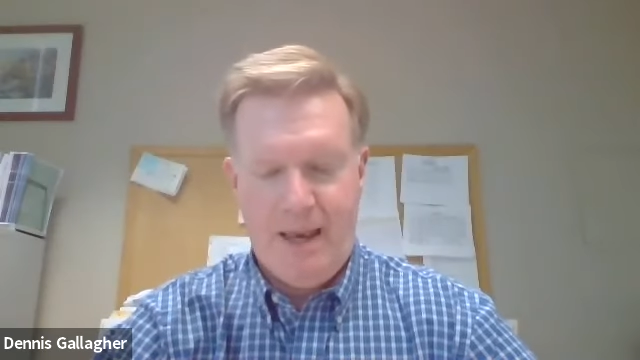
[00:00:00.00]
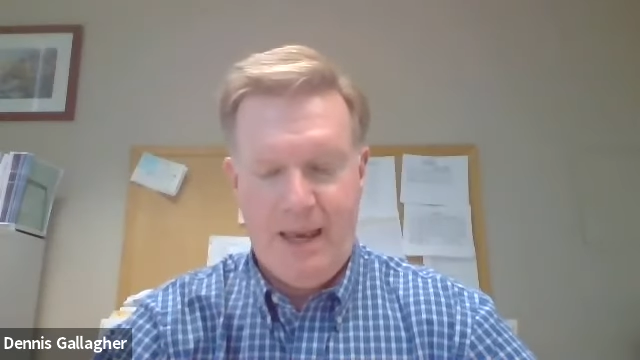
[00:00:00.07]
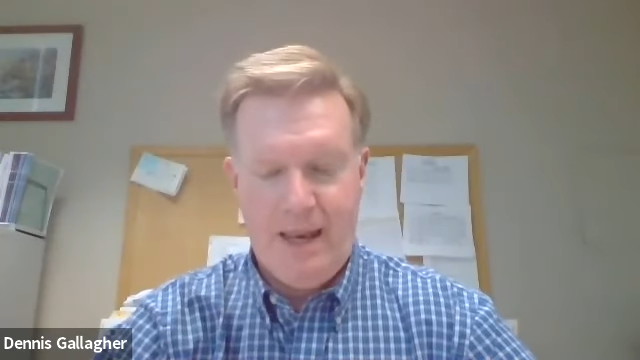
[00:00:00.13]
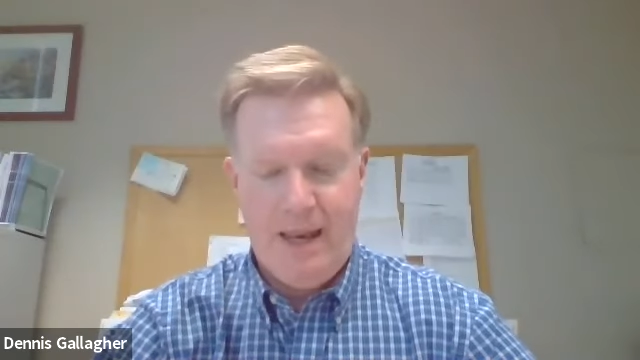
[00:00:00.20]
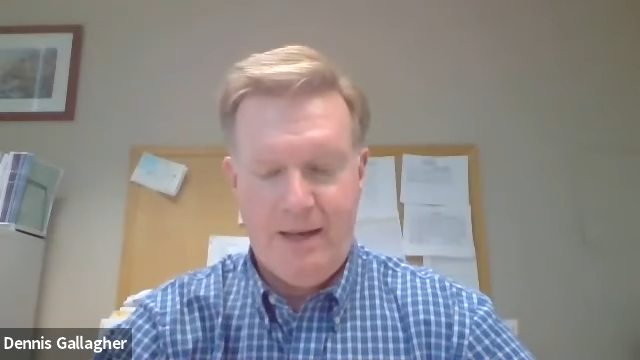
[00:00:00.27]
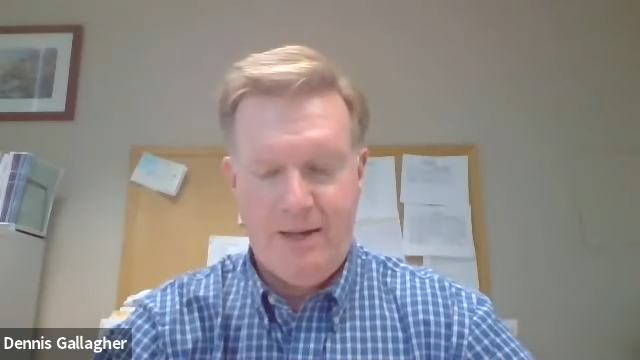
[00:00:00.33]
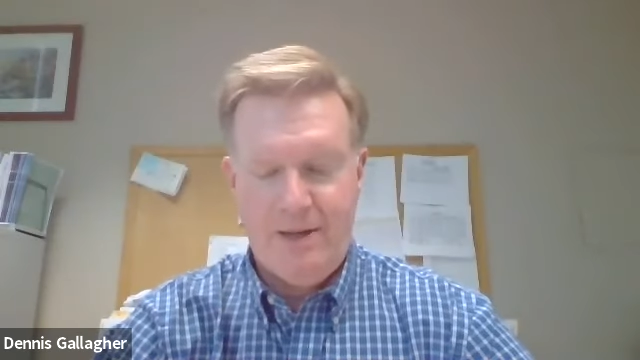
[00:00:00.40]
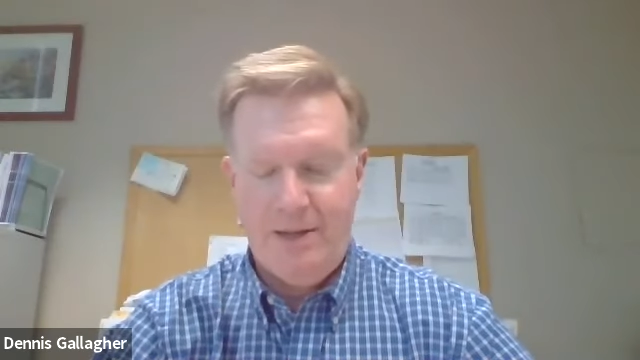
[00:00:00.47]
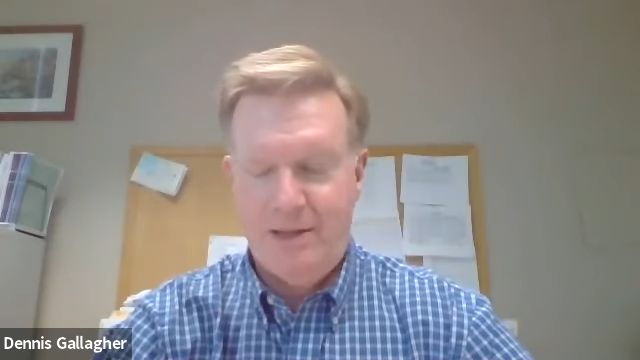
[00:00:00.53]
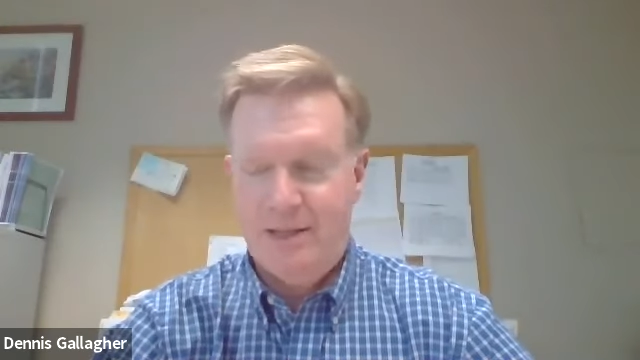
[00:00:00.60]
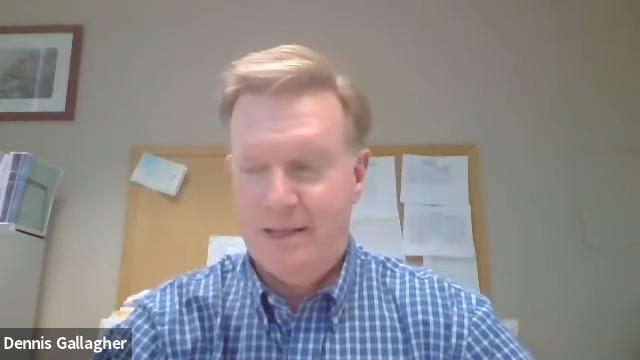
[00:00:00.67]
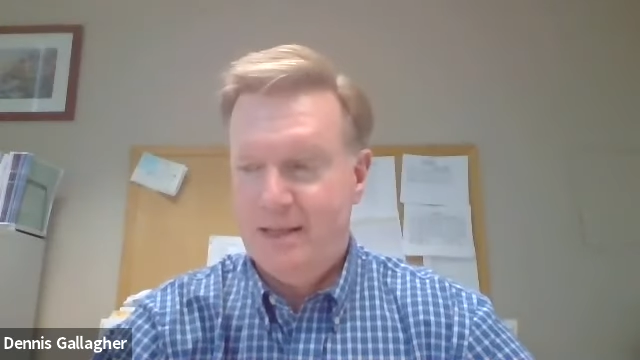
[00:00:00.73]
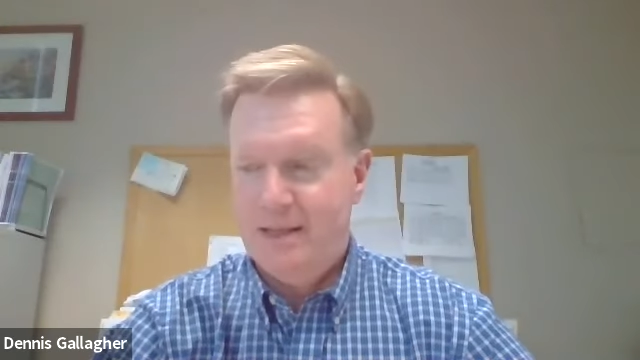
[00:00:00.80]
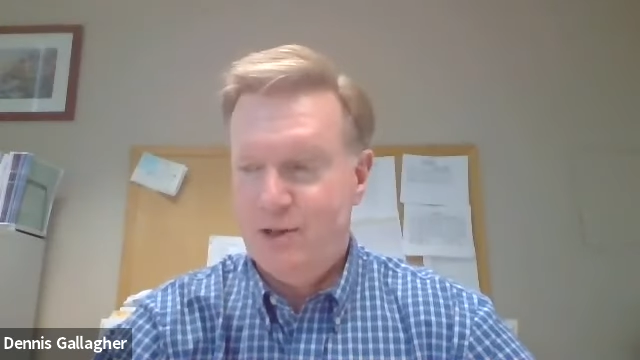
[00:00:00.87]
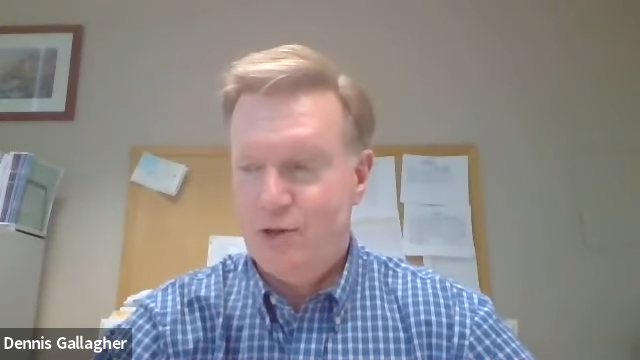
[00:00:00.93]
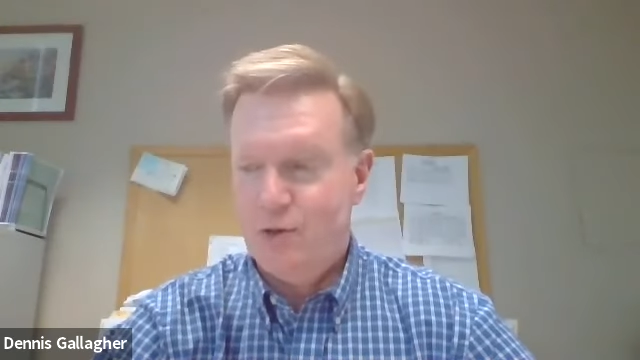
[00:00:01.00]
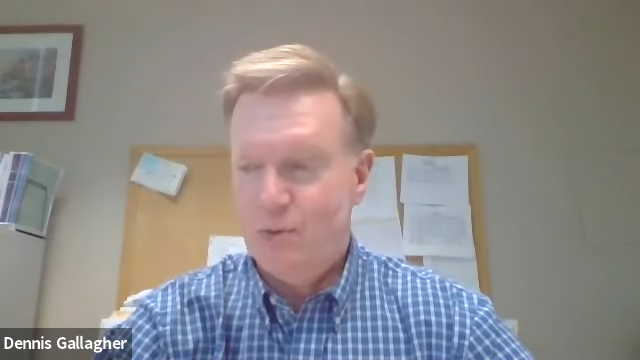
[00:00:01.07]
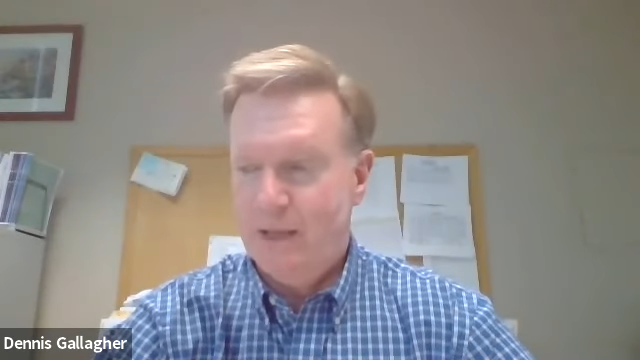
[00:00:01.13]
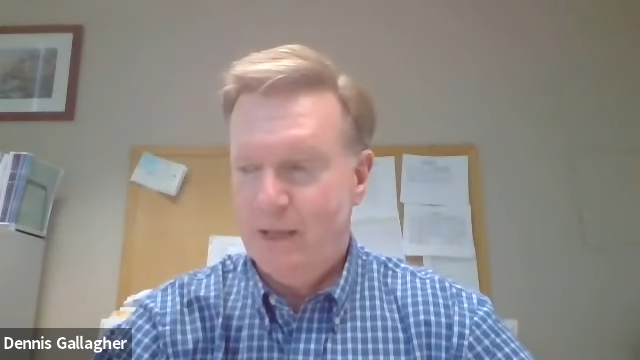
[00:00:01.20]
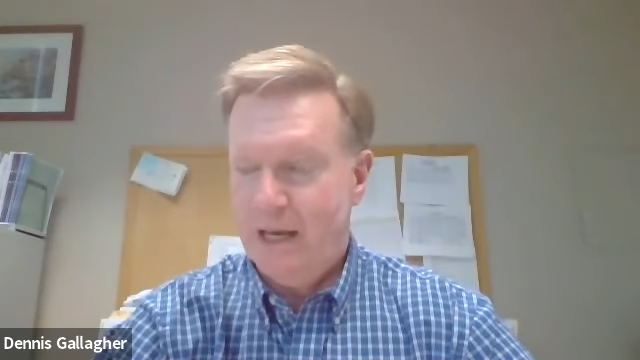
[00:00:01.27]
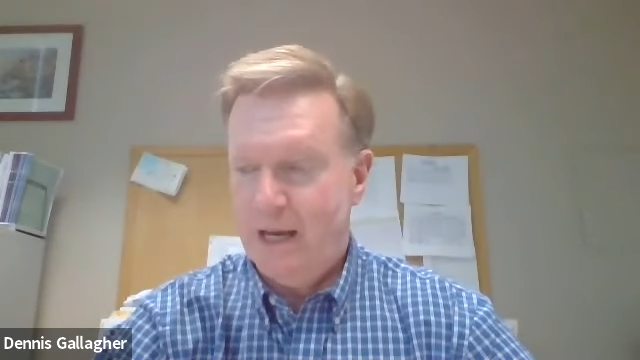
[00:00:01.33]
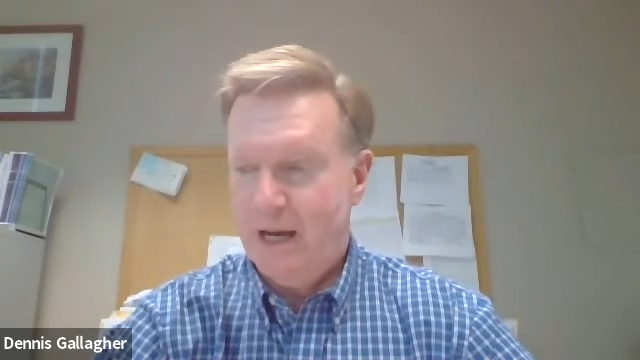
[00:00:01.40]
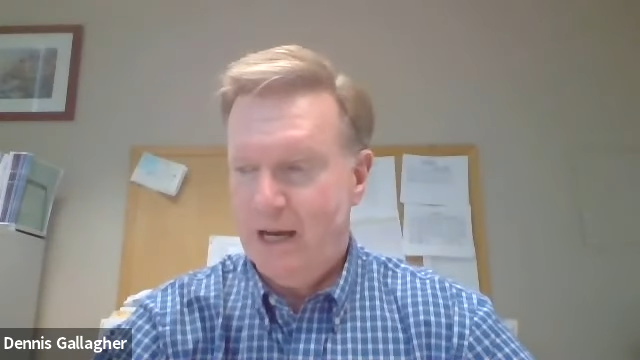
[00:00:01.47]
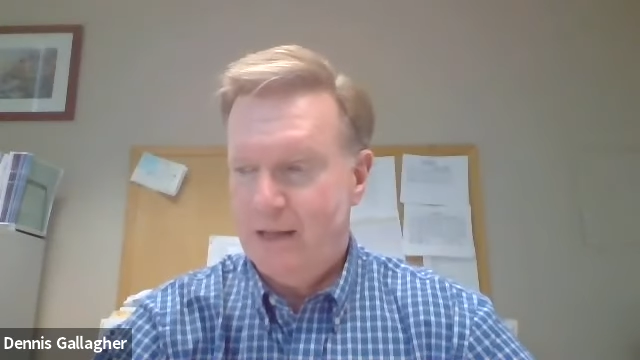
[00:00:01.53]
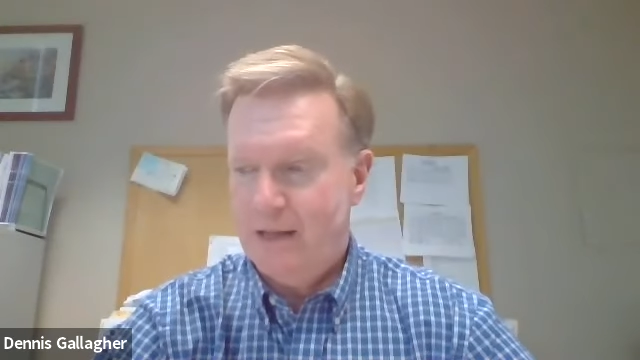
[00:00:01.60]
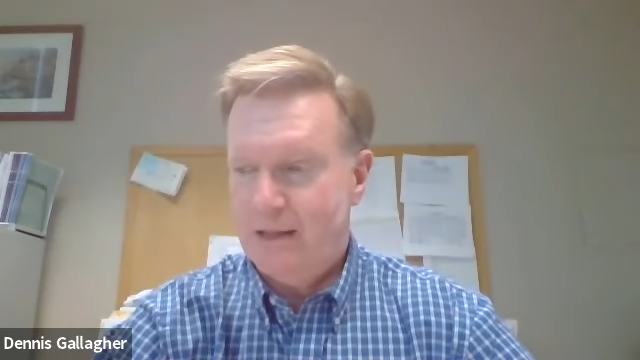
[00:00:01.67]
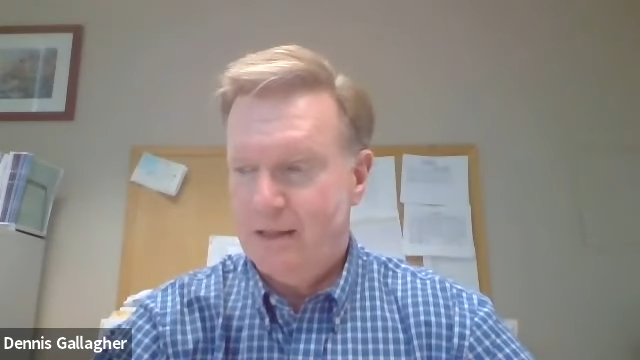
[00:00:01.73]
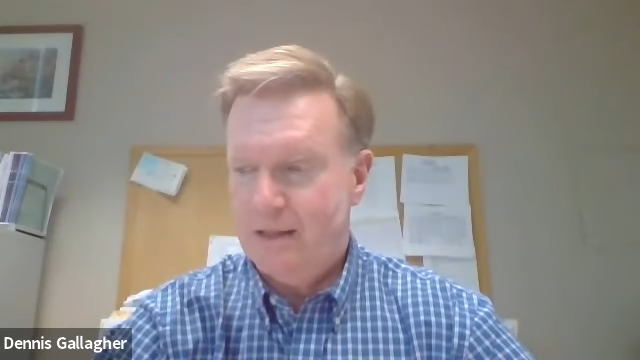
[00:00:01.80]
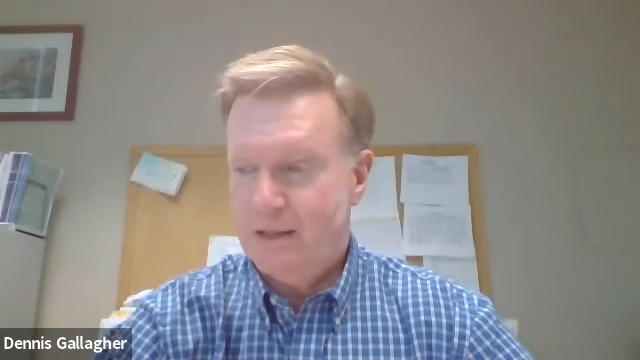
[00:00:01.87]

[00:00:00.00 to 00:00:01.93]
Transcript: And Julie got